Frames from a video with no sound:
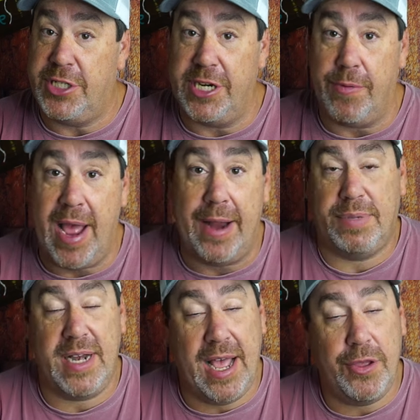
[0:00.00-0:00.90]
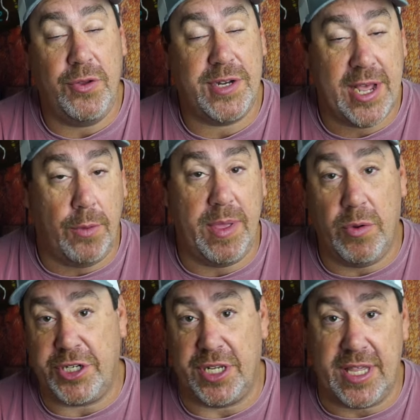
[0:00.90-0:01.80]
G-Ratt. But now you tell me
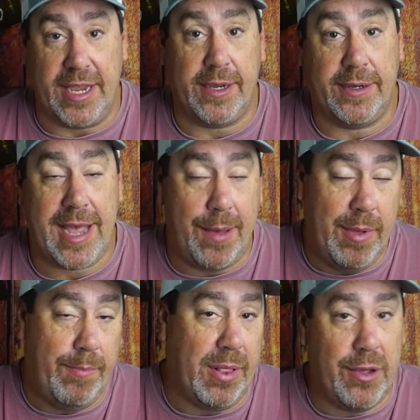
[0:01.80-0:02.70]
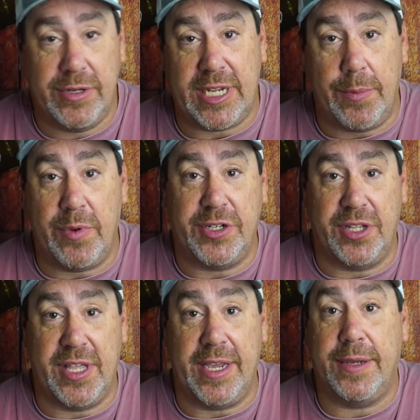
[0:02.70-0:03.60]
what you think. Comment below and tell me what you
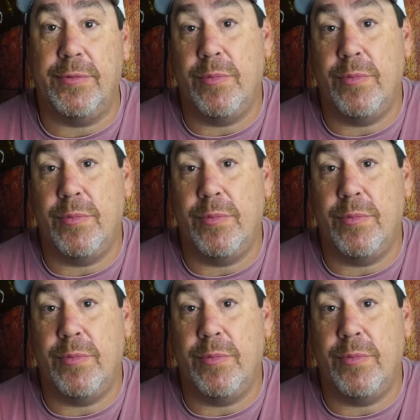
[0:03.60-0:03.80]
think.